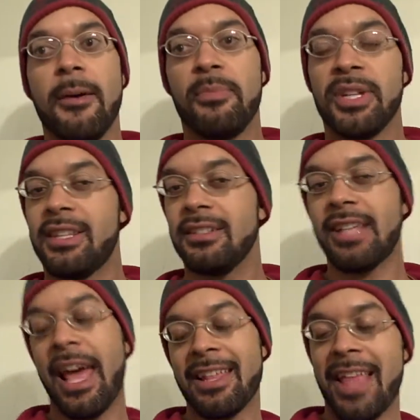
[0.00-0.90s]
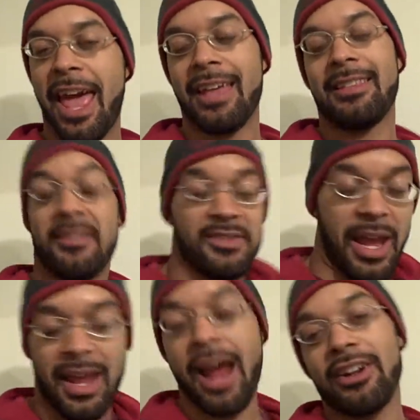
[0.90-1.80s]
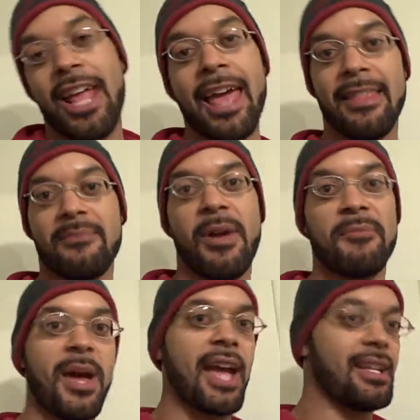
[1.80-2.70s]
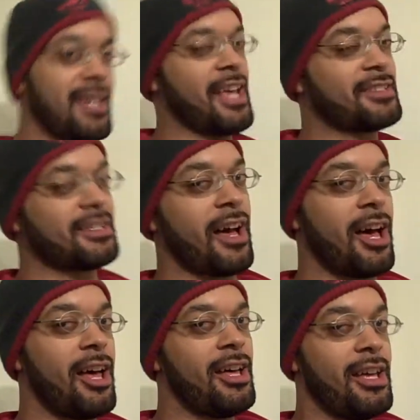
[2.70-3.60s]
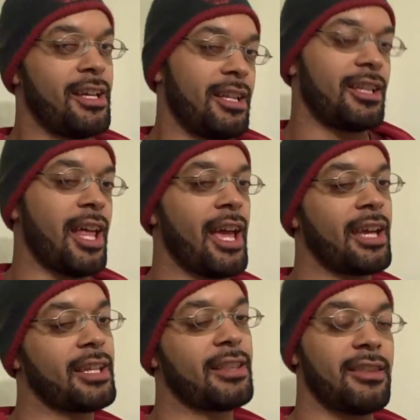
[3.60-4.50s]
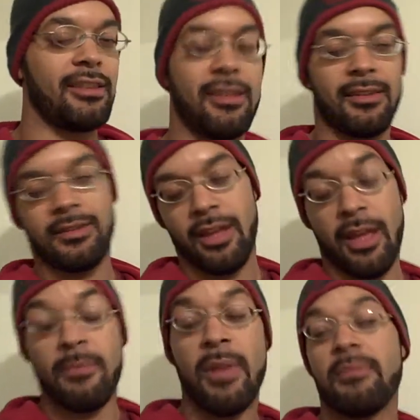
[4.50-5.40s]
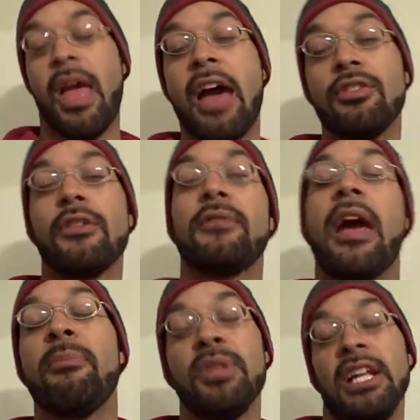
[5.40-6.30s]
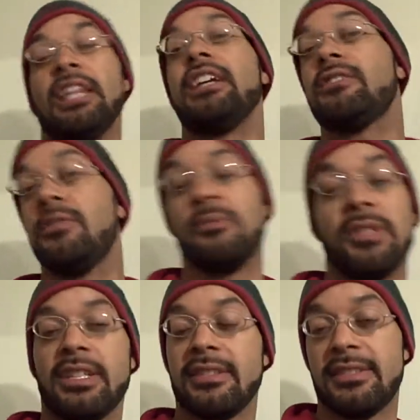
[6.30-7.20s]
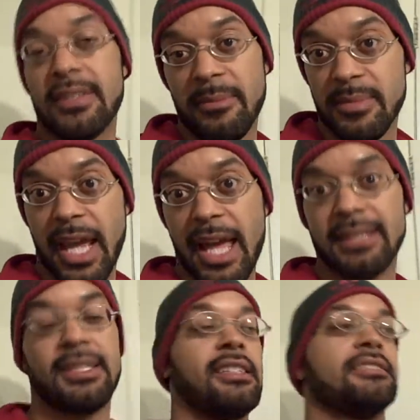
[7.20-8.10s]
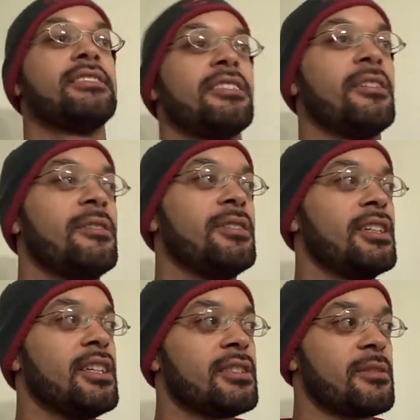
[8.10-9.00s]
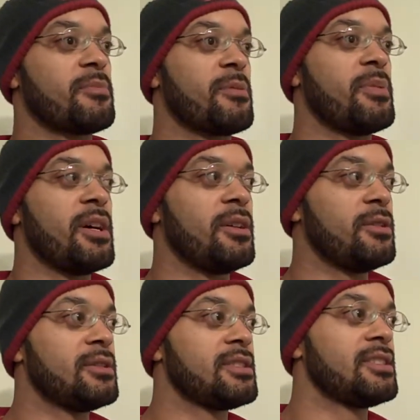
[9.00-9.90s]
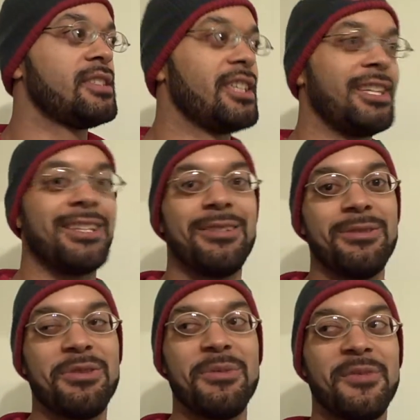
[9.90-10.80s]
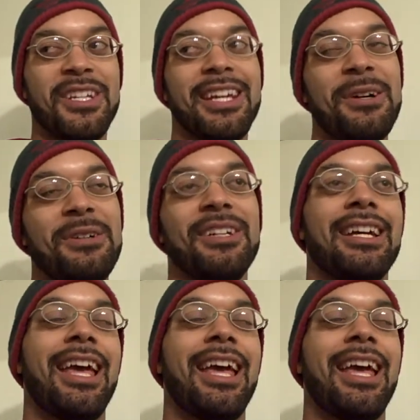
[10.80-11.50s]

I already had that in my mind. And I saw like I'll put a link to it, but there's some contest, you know, to propose in a YouTube video.